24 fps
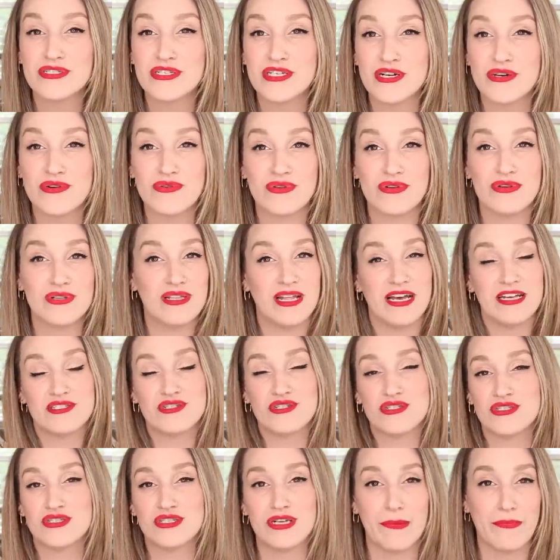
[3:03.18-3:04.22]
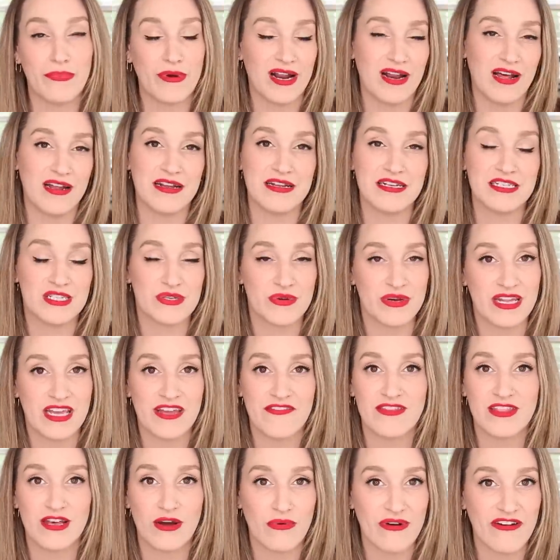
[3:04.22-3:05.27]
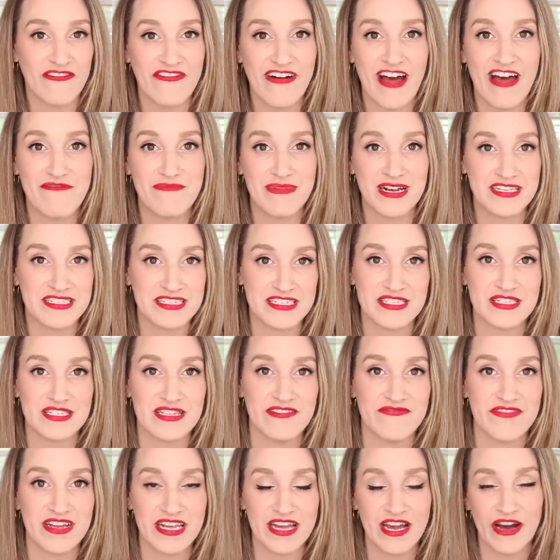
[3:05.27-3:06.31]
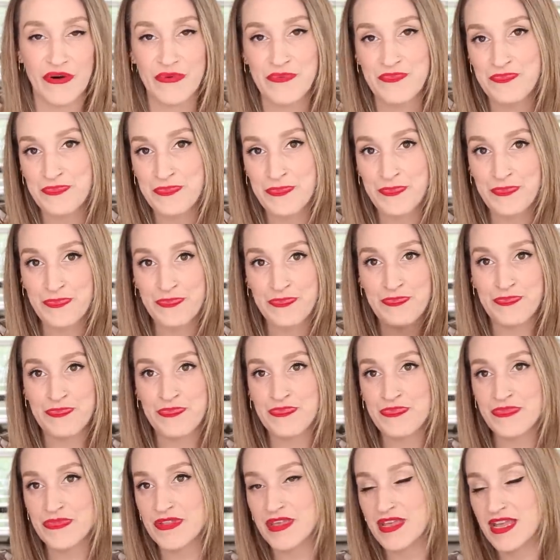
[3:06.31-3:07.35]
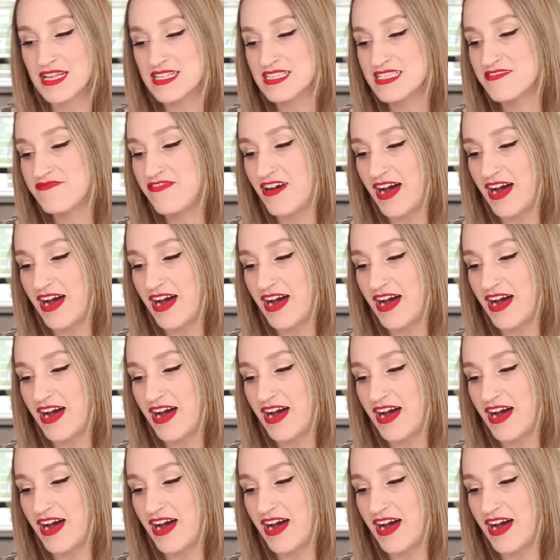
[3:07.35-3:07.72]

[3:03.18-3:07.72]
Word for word: ado, let's just jump right on into it even though we're 5 minutes into the video. It's